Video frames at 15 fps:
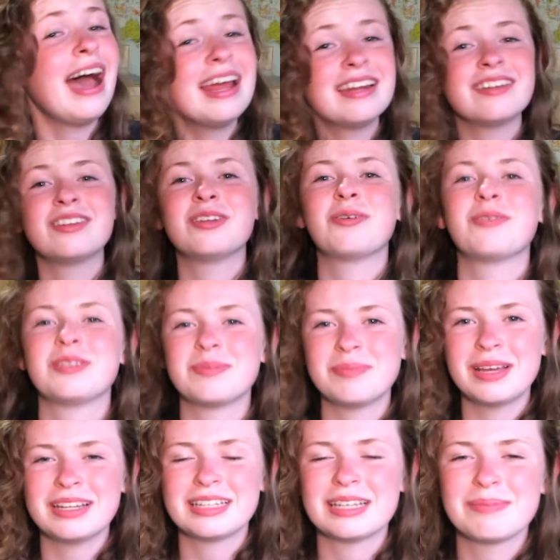I didn't know what
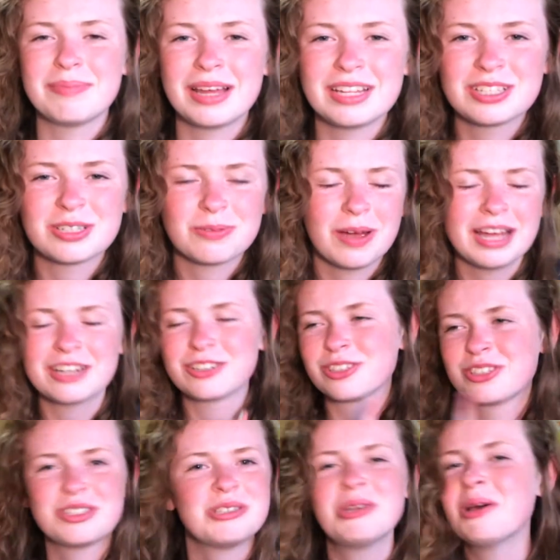demented meant, so I
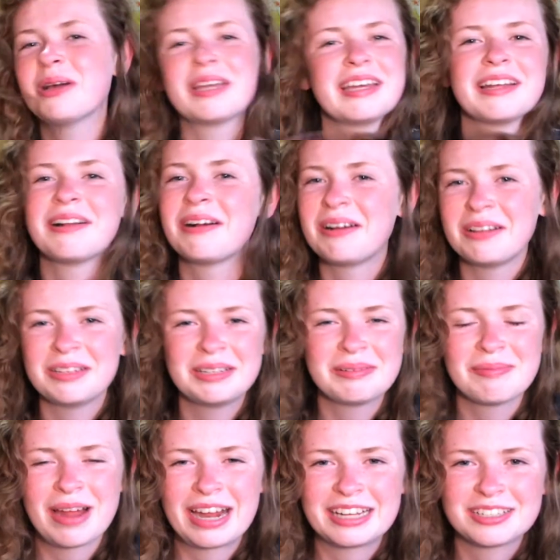just took it all
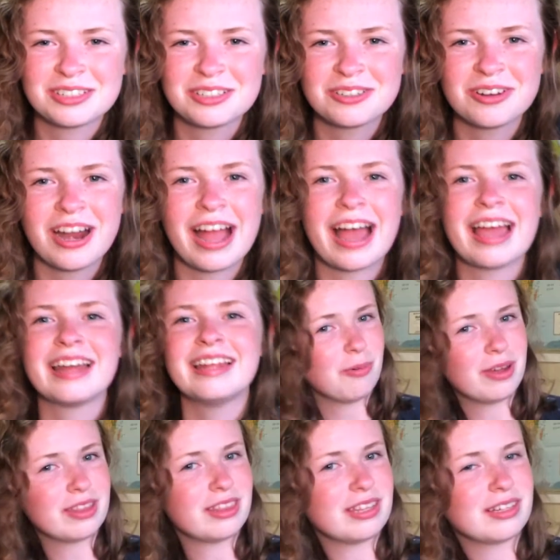in my stride.
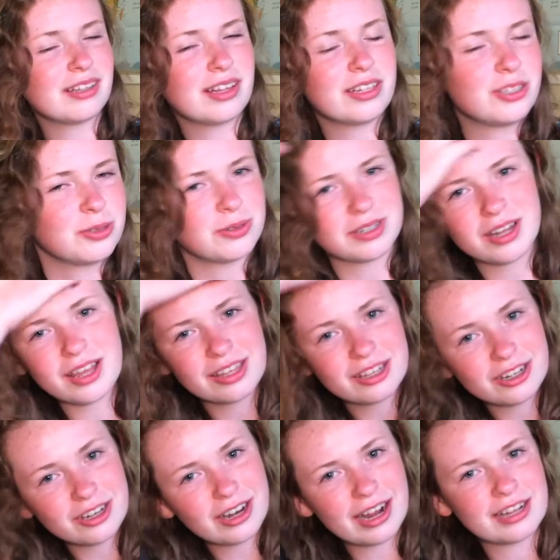One thing led to
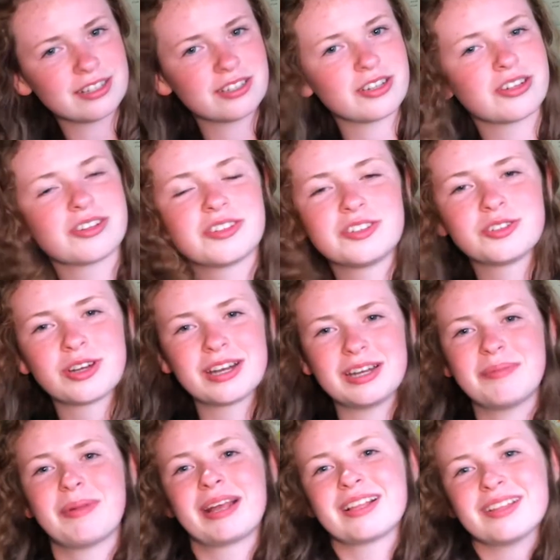another. I started a trend
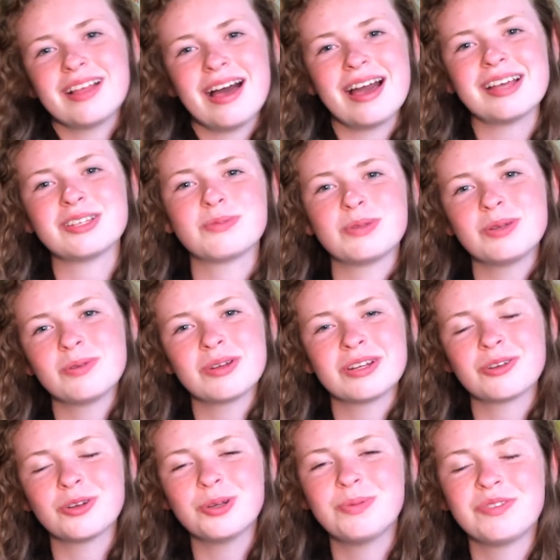in my class. We were
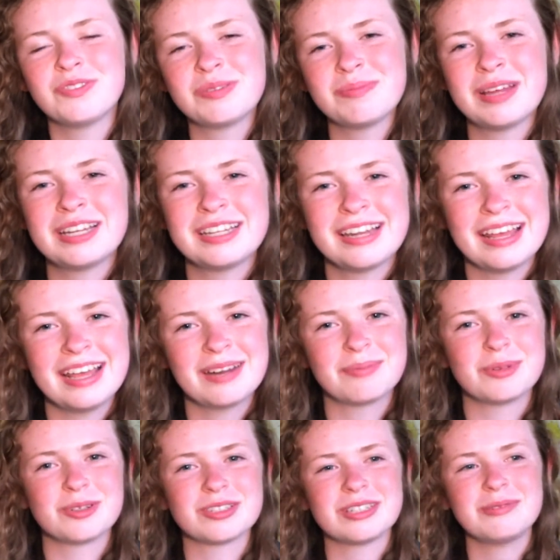a group of demented
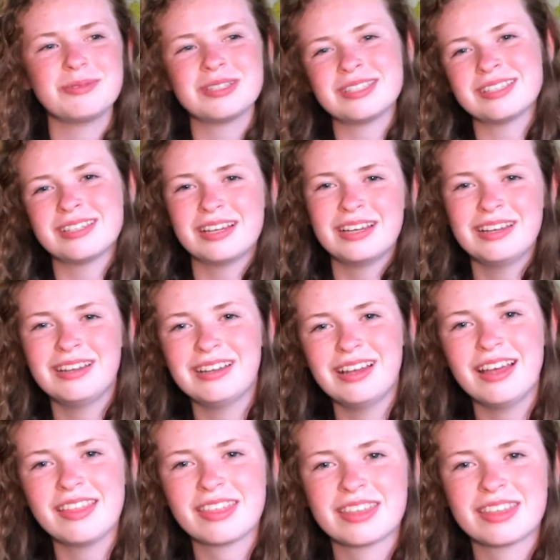animals. It was a